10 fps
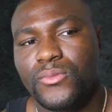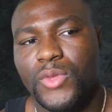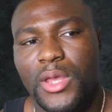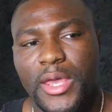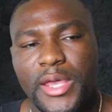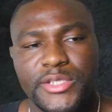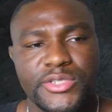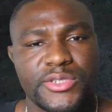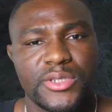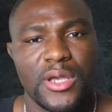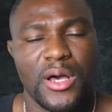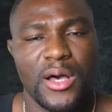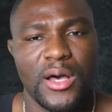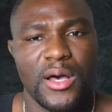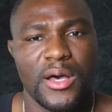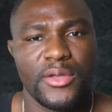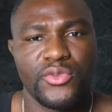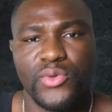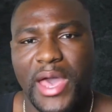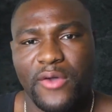It's
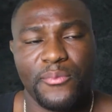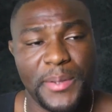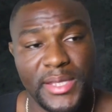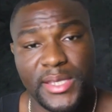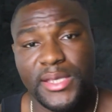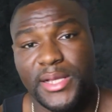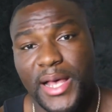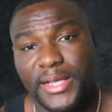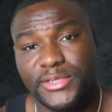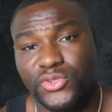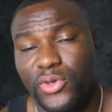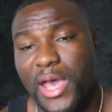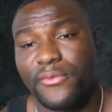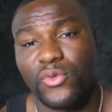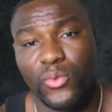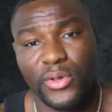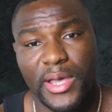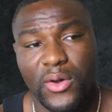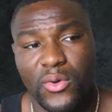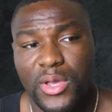you have PE class, so you have to work
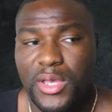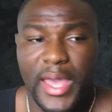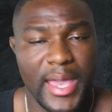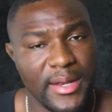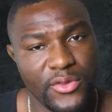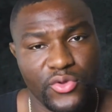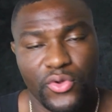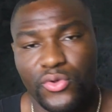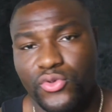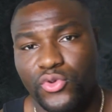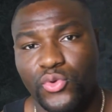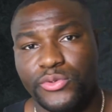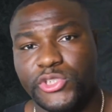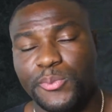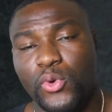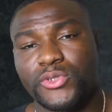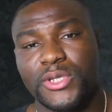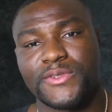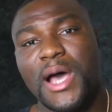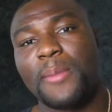out. And then you're doing sports
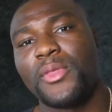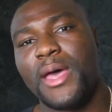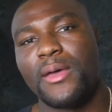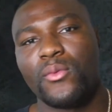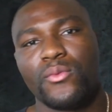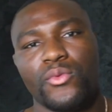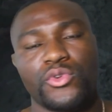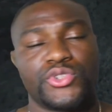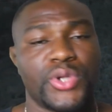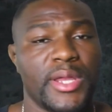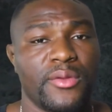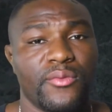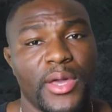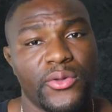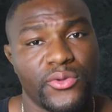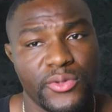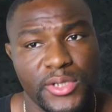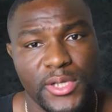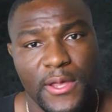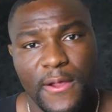on top of that, where you're training regularly.